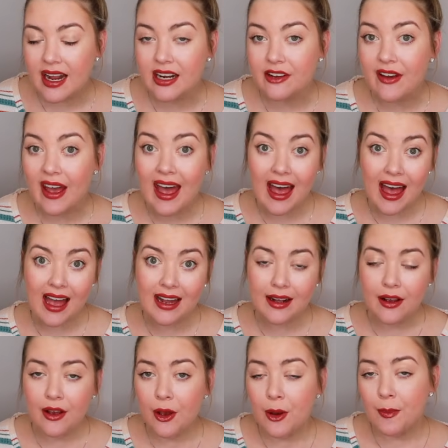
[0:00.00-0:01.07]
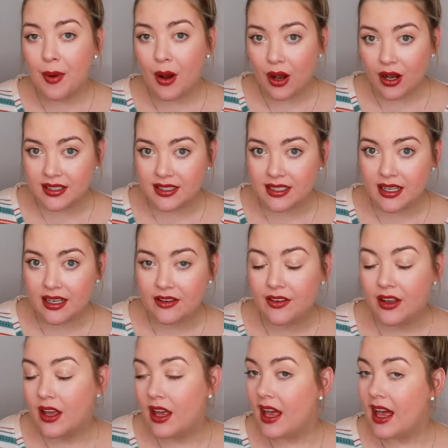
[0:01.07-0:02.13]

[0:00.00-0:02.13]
and have had positive